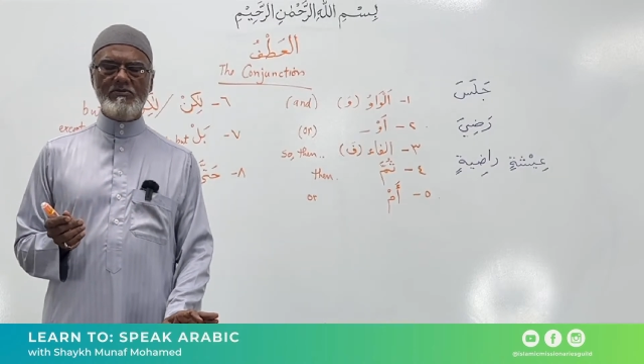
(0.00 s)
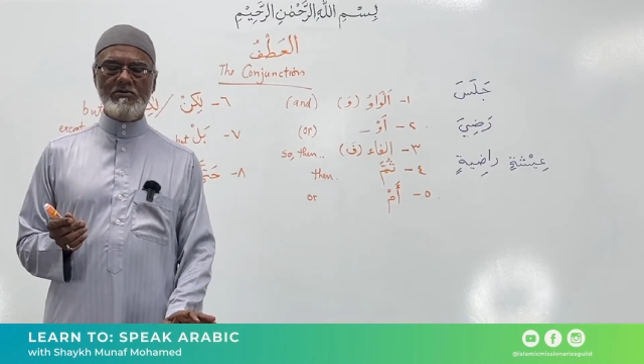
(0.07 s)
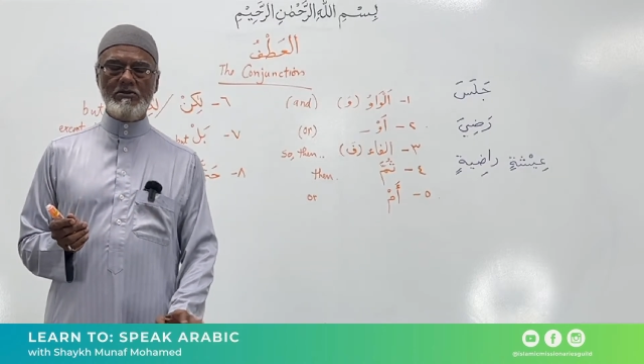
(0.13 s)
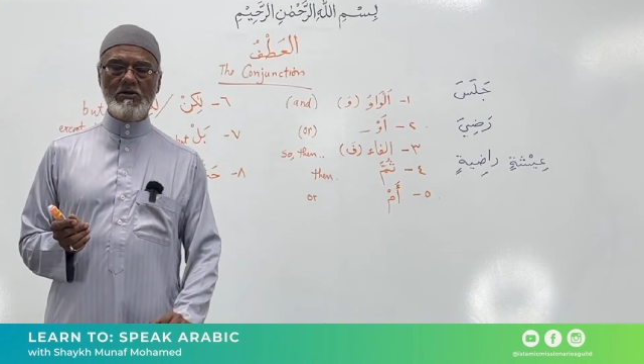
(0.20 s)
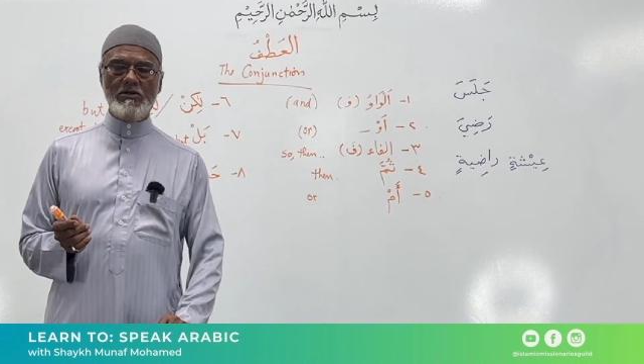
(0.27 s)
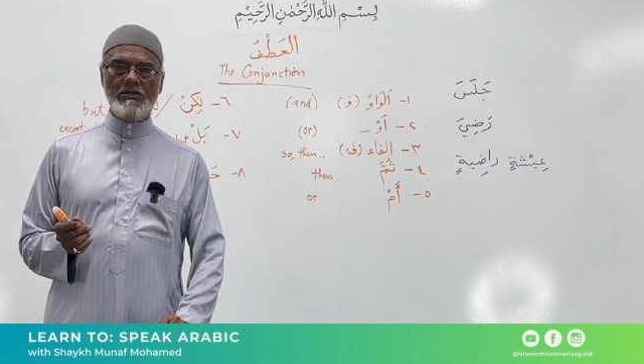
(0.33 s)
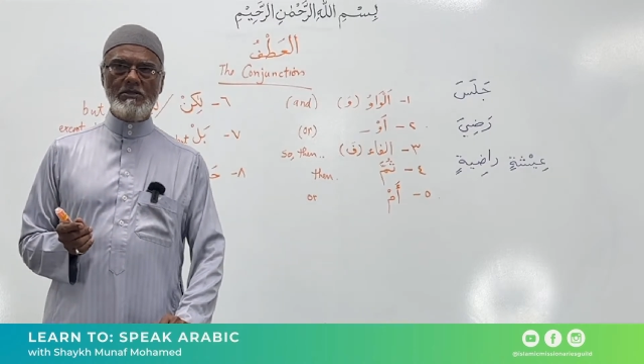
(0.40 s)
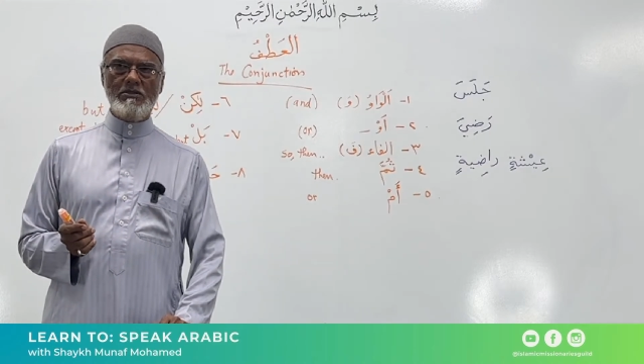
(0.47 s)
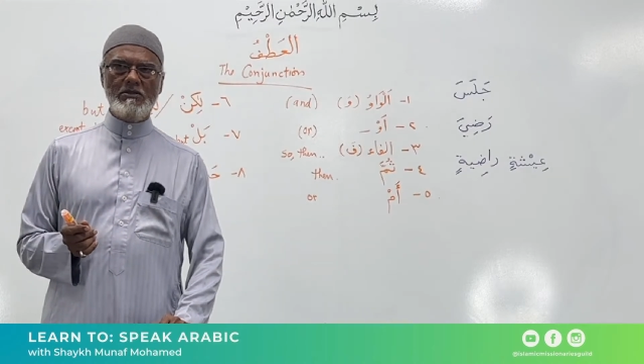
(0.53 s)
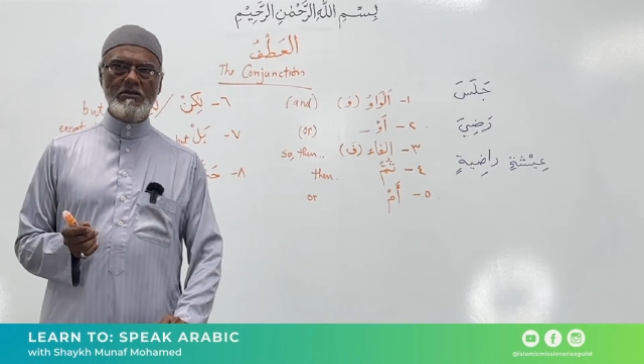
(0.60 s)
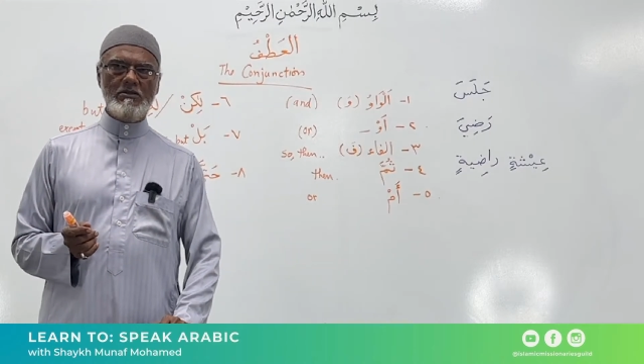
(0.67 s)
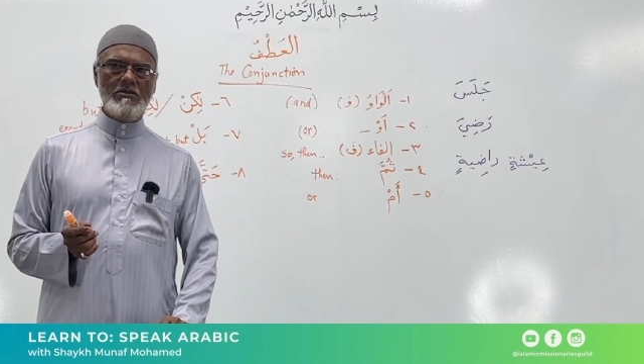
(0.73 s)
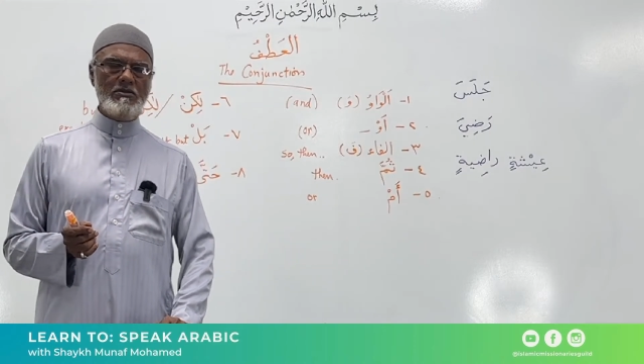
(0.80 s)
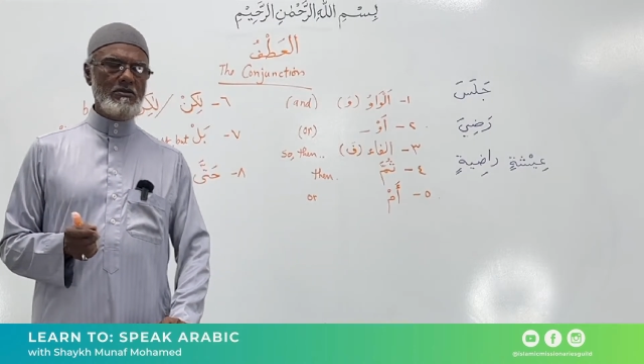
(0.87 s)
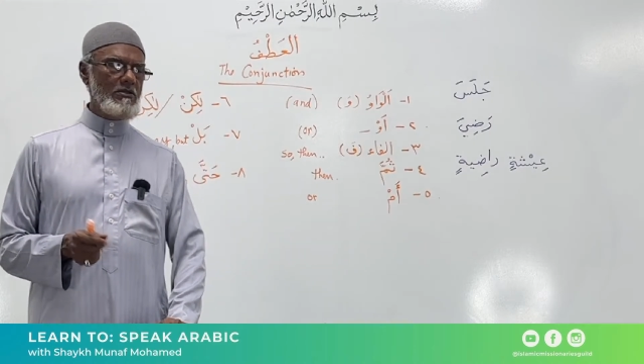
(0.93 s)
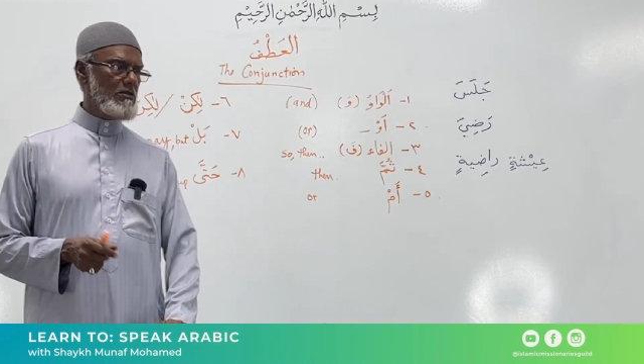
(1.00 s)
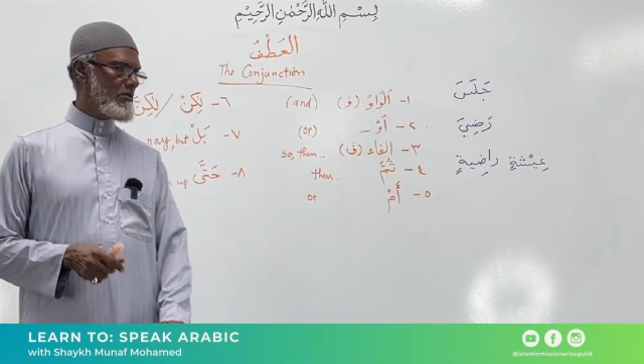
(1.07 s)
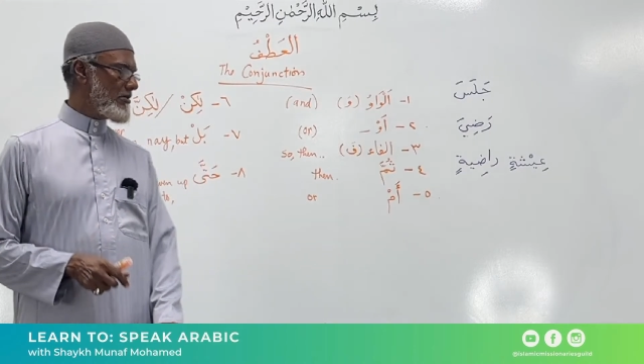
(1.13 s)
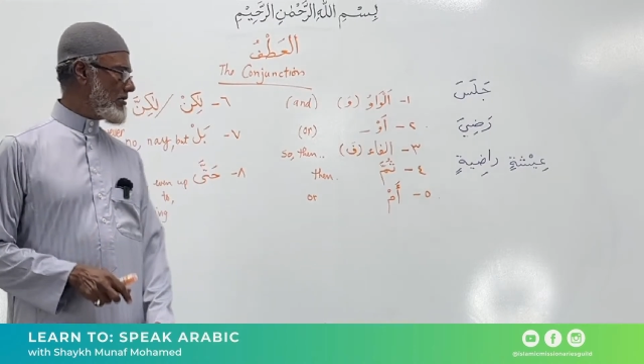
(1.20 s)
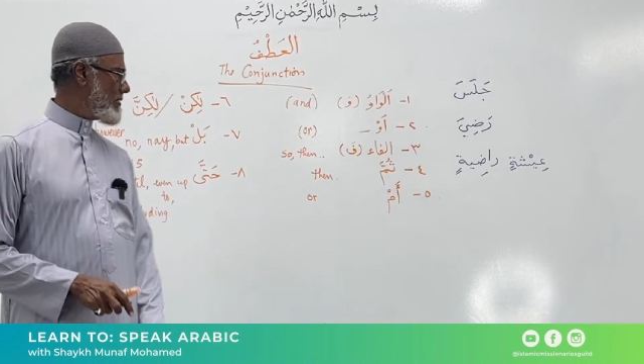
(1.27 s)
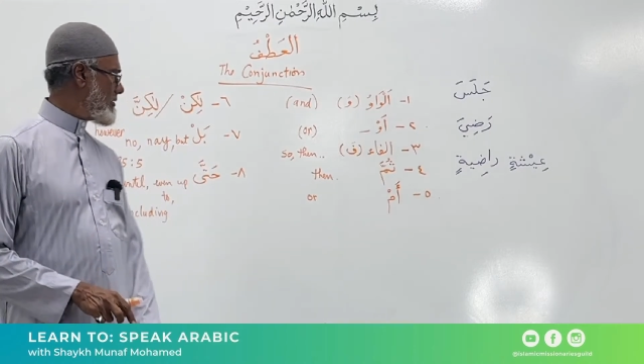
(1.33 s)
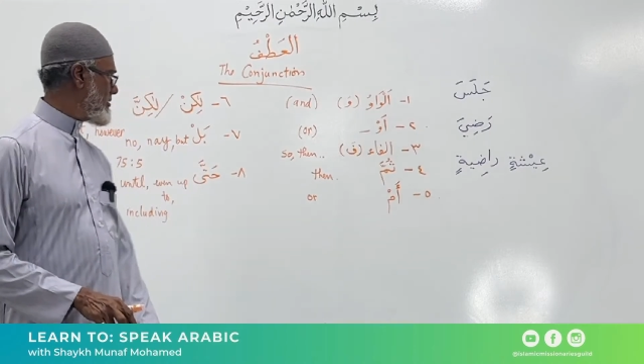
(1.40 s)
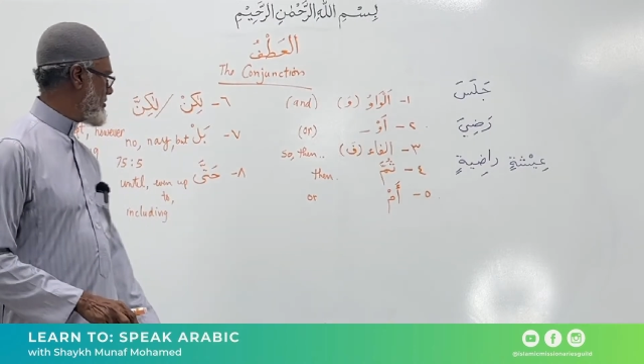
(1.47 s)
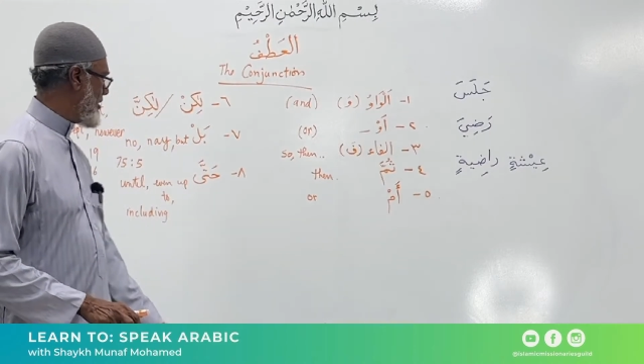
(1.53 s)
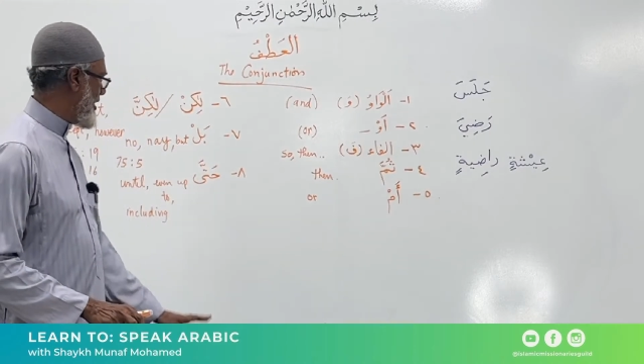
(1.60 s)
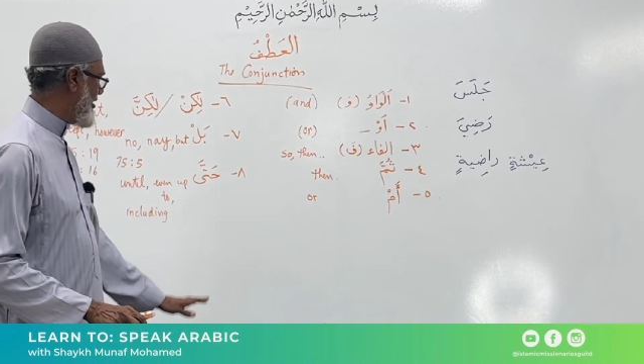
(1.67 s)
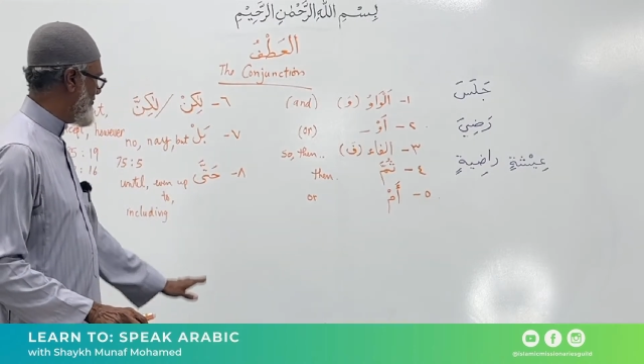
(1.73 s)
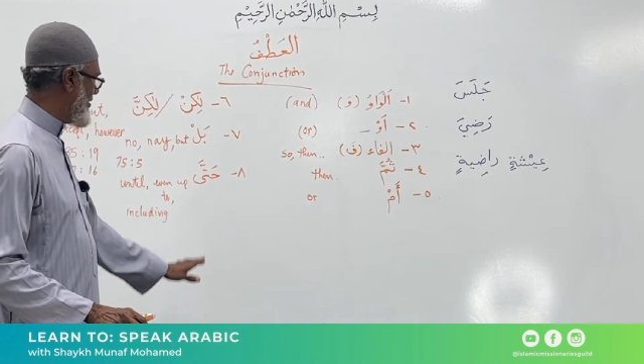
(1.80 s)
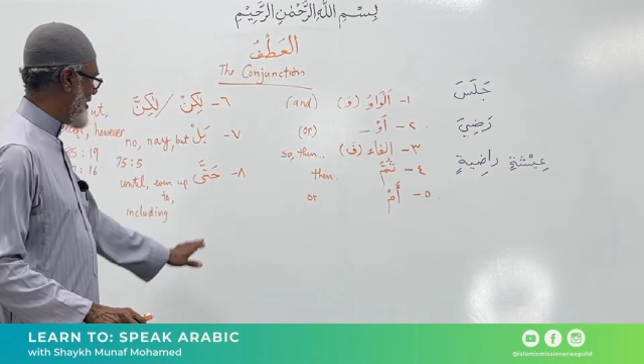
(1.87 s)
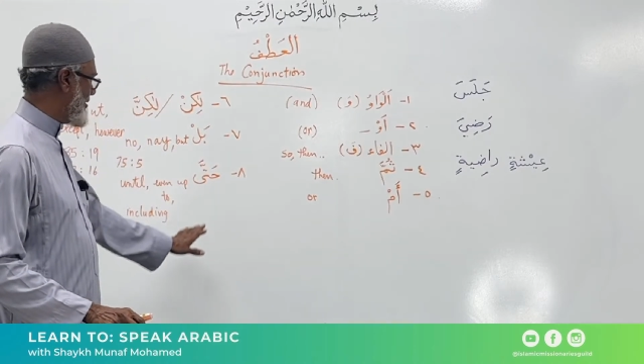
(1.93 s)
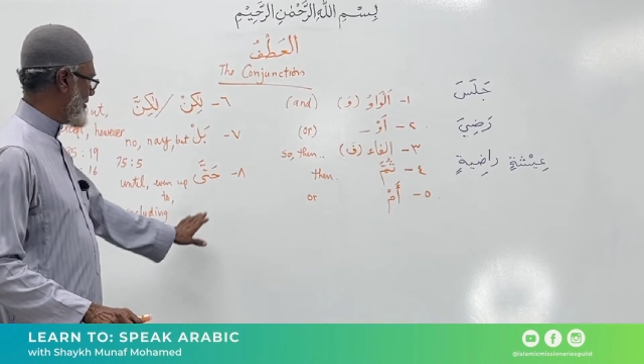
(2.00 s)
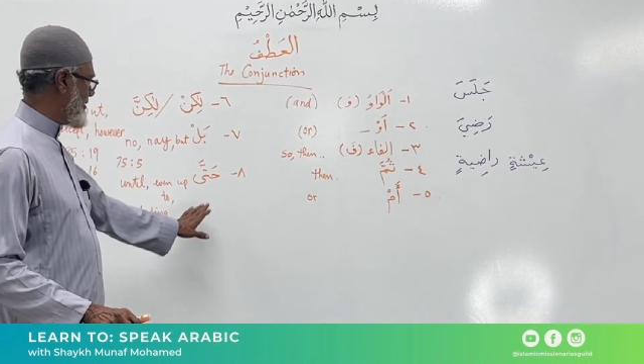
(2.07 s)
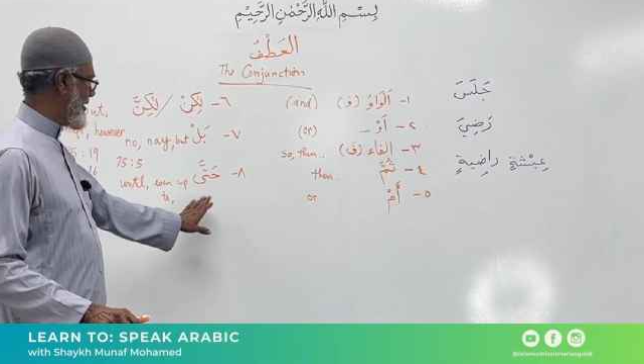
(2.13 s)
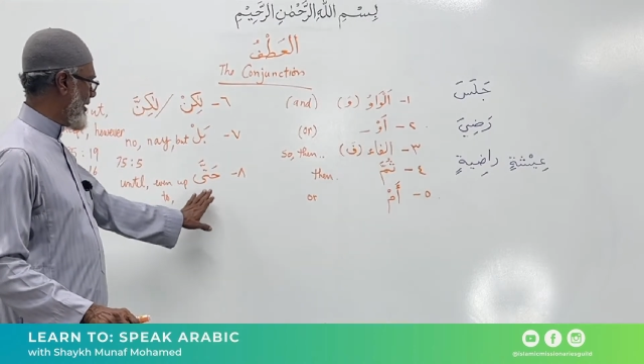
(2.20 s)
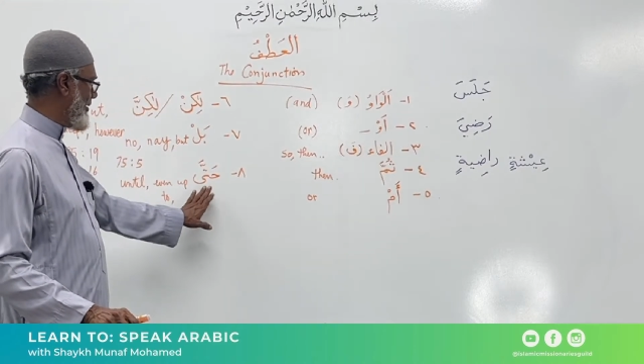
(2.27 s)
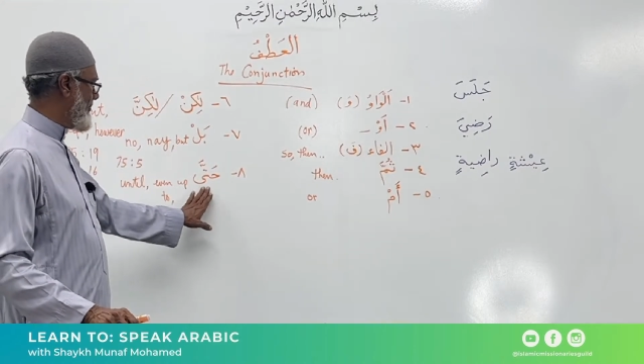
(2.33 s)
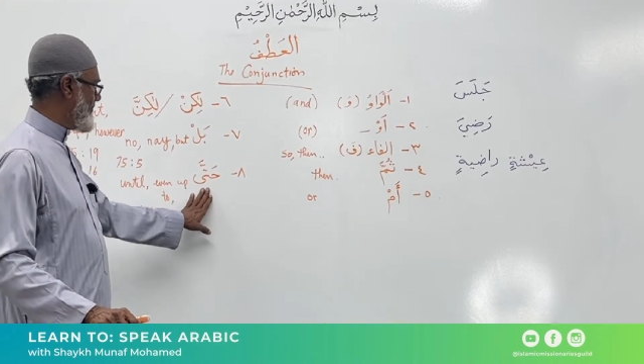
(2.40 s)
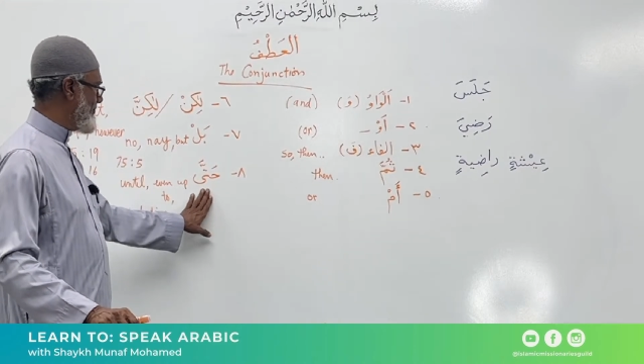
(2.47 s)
dawn. So you have hatta.